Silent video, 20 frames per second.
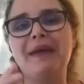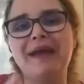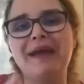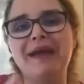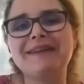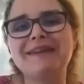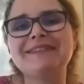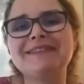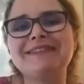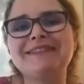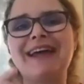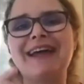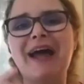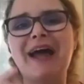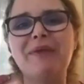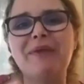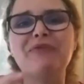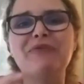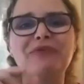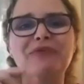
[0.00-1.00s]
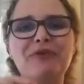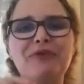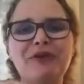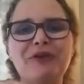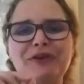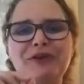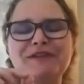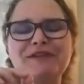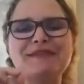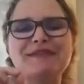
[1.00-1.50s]
You need to make
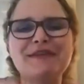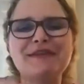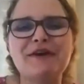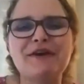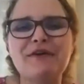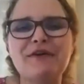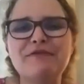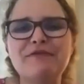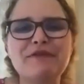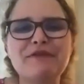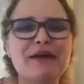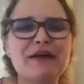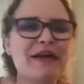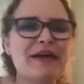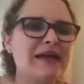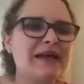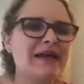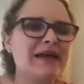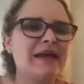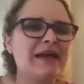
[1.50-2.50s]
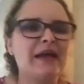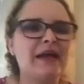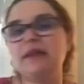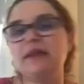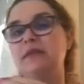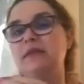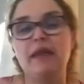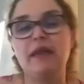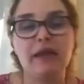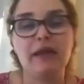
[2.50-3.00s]
time for yourself
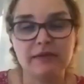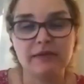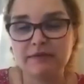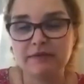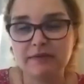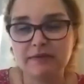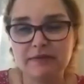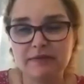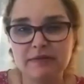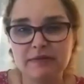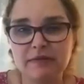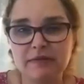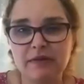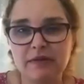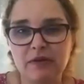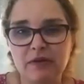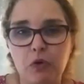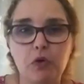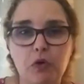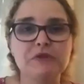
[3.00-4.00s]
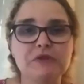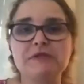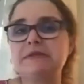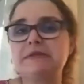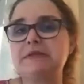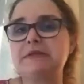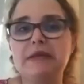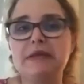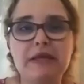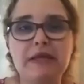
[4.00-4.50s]
and dance or
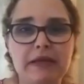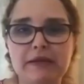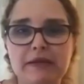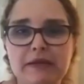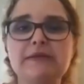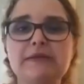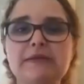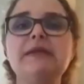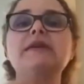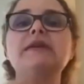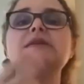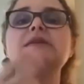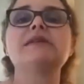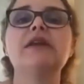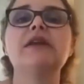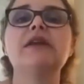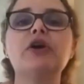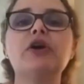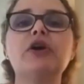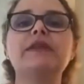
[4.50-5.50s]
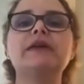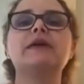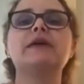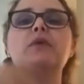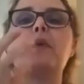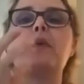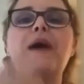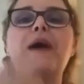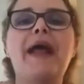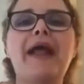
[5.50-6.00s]
sing. Sing is another
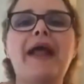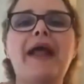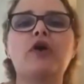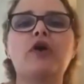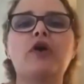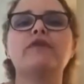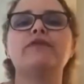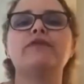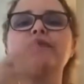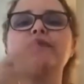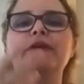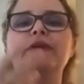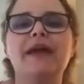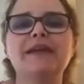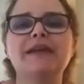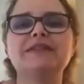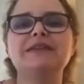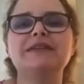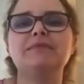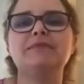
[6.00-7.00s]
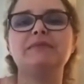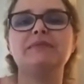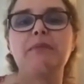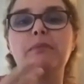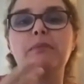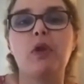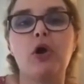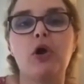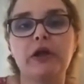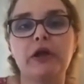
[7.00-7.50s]
way of getting the
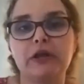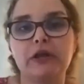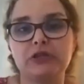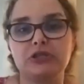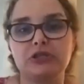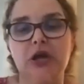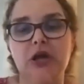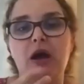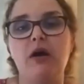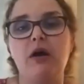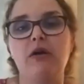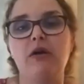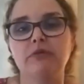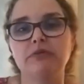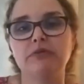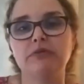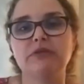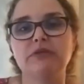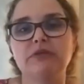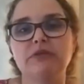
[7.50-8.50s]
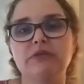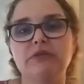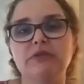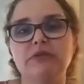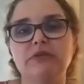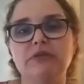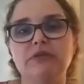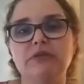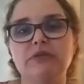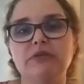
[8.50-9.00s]
blockage out.
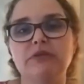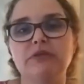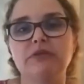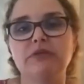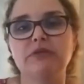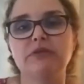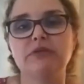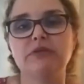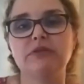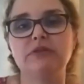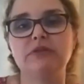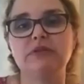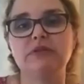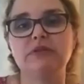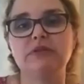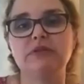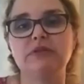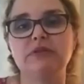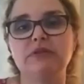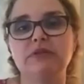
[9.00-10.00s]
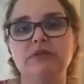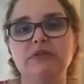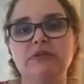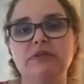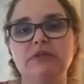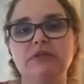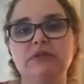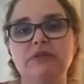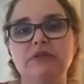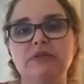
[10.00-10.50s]
Singing.
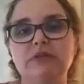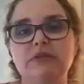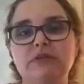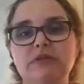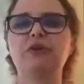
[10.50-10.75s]
Movement